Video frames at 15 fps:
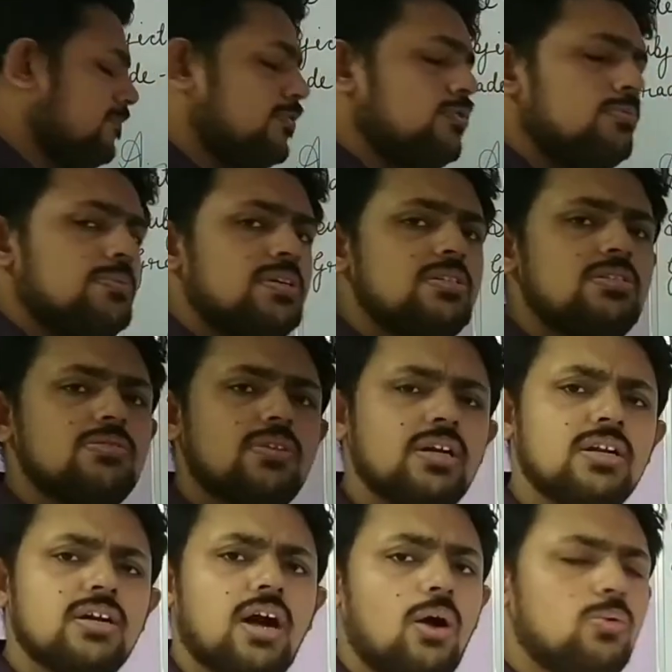few means you
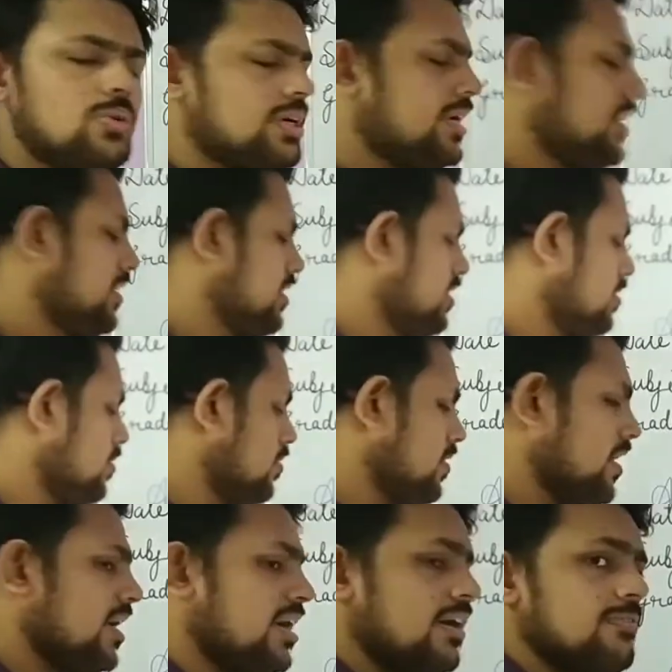can count it.
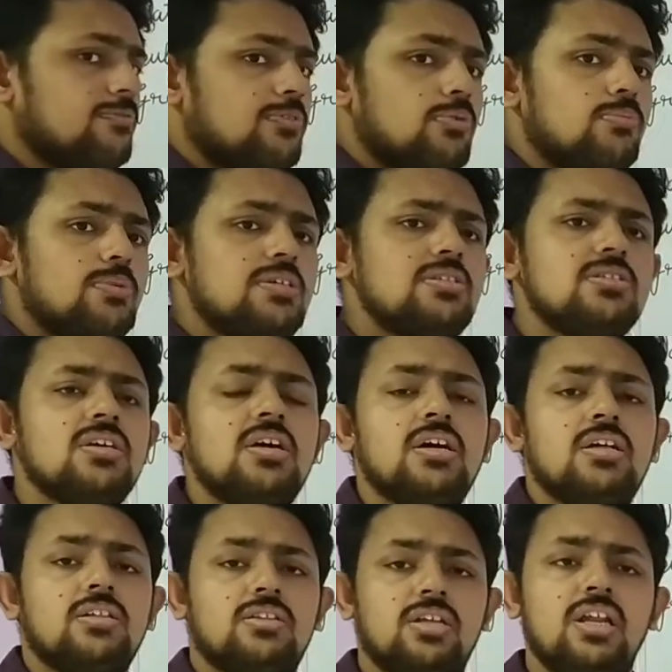Okay, a few means
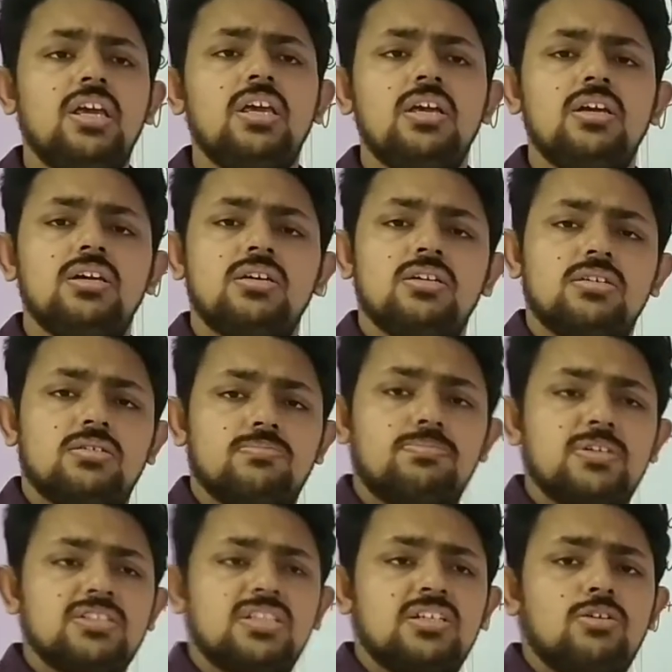
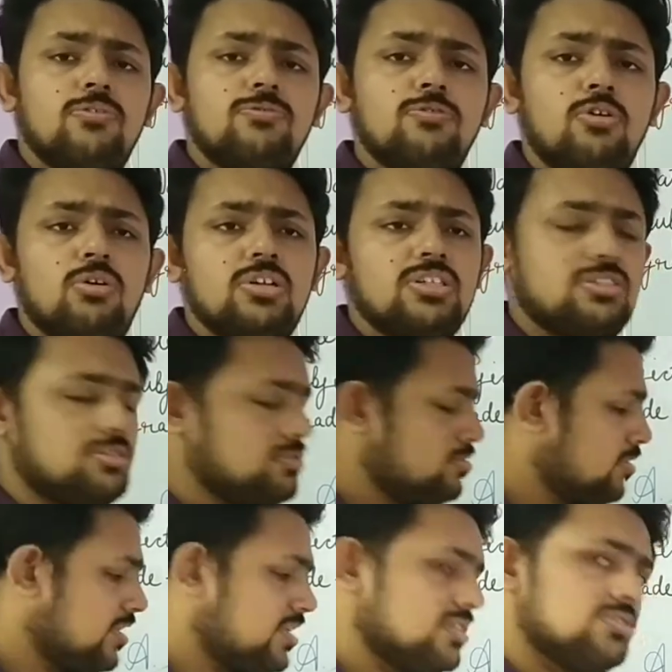3% of knowledge.
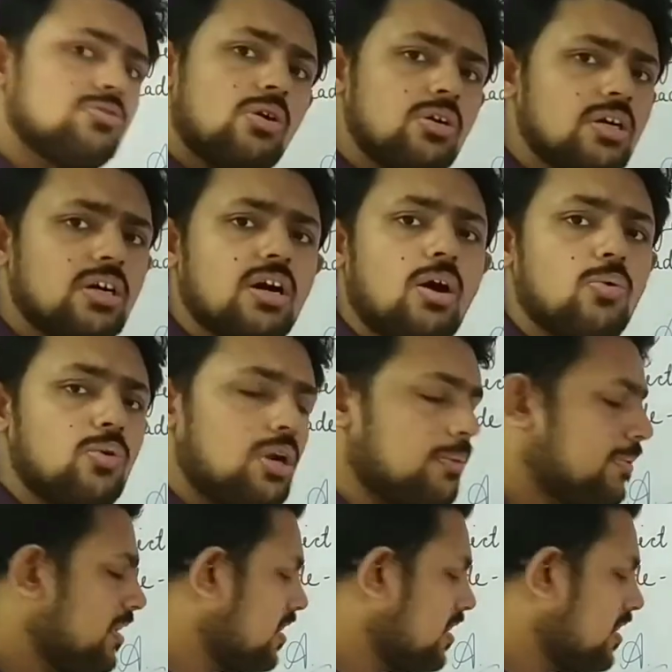So it is not a countable